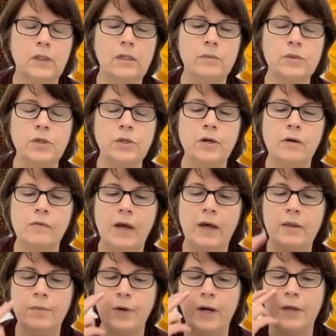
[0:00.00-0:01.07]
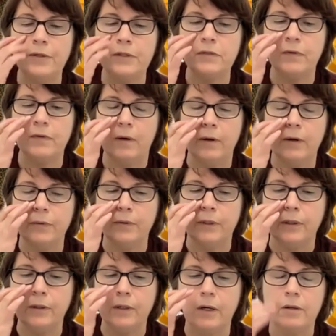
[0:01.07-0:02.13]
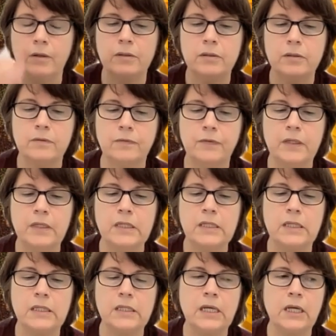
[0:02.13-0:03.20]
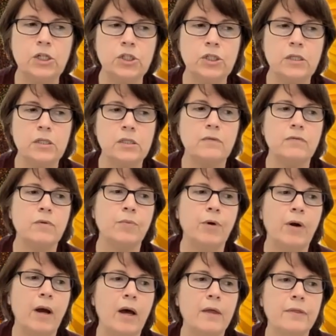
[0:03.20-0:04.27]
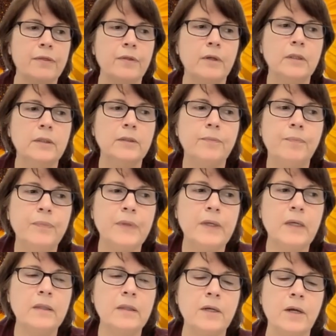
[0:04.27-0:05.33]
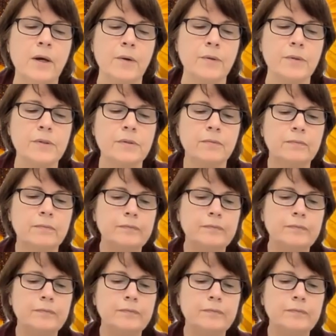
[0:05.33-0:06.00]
Observe how the breath is flowing through your nose. Feel the sensations of the breath in the nose.